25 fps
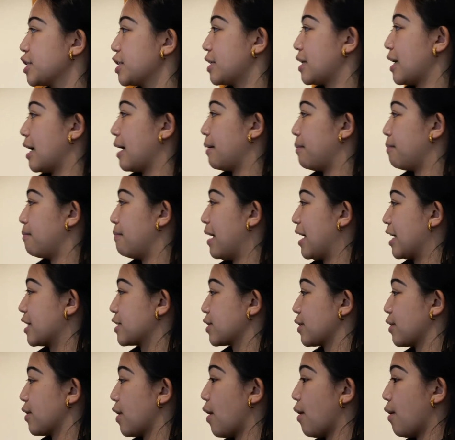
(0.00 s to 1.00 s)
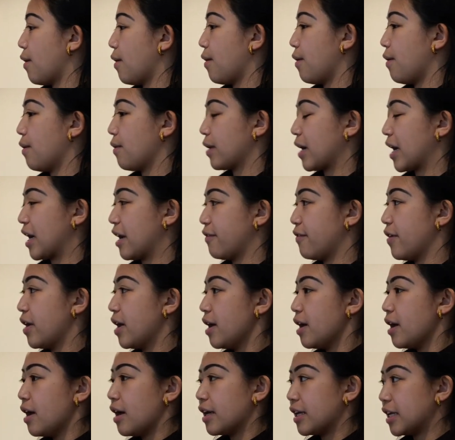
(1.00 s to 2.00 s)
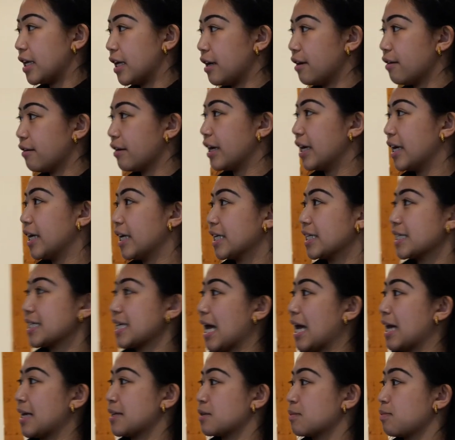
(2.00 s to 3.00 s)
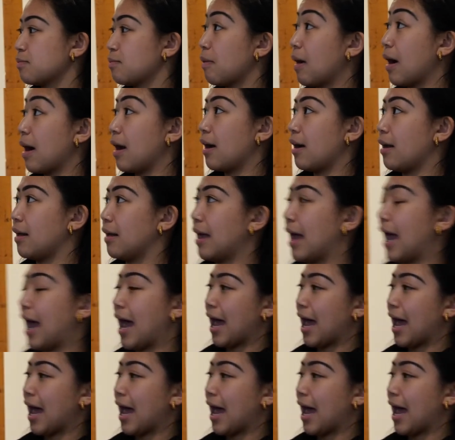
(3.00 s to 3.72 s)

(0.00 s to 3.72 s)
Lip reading: She makes her own kind of earrings as well